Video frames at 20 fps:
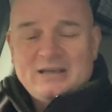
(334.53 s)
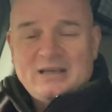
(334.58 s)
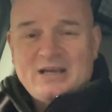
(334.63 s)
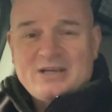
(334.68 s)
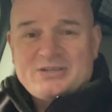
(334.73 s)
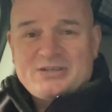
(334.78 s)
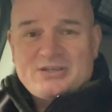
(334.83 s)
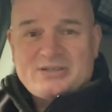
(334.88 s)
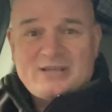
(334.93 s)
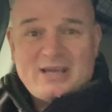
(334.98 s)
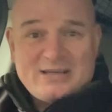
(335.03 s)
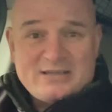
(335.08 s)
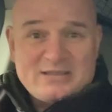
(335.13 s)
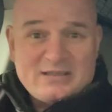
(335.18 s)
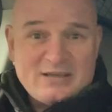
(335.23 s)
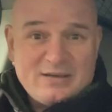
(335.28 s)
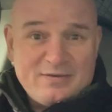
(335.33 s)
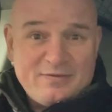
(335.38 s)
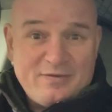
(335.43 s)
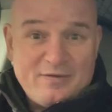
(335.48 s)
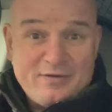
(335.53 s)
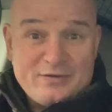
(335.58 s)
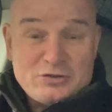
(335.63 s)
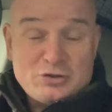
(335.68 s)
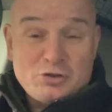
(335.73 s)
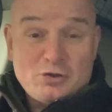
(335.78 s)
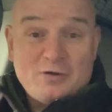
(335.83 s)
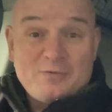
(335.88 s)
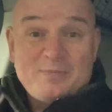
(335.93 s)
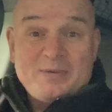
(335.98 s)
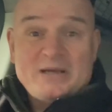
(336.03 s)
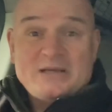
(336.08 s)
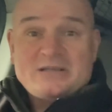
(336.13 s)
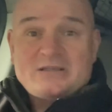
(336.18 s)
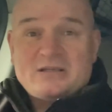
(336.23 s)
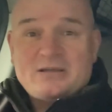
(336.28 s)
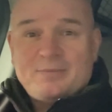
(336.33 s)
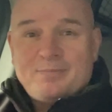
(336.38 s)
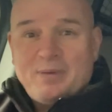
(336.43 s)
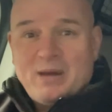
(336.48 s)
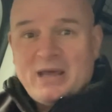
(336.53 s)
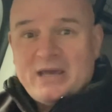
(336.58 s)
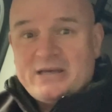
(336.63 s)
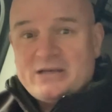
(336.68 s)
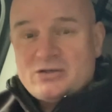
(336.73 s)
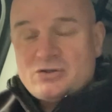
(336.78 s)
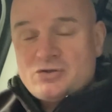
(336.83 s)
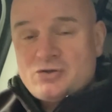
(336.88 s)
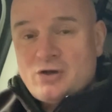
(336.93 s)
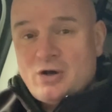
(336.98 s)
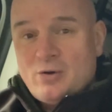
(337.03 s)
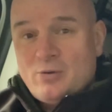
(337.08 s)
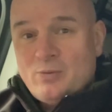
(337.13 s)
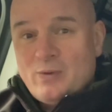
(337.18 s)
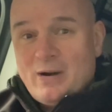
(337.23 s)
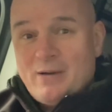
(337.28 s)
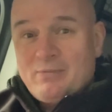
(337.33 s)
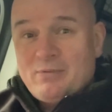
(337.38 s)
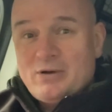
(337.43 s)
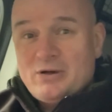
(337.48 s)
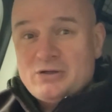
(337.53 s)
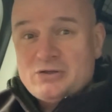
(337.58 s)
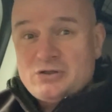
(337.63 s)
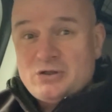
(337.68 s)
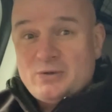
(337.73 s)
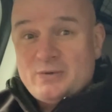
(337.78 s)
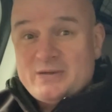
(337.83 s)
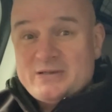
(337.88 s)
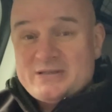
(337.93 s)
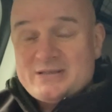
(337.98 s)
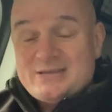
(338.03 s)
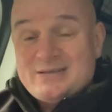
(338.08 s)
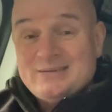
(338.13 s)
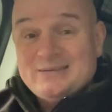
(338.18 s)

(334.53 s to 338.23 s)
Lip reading: as attentive as I should have been to the blade. So what I'm going to do is